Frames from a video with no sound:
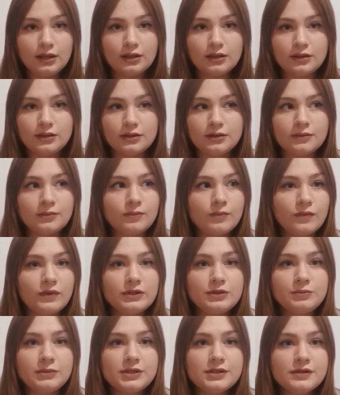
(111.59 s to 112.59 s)

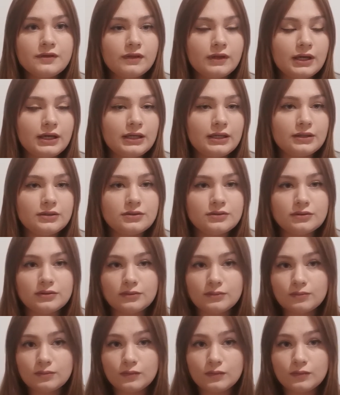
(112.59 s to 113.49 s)
That means that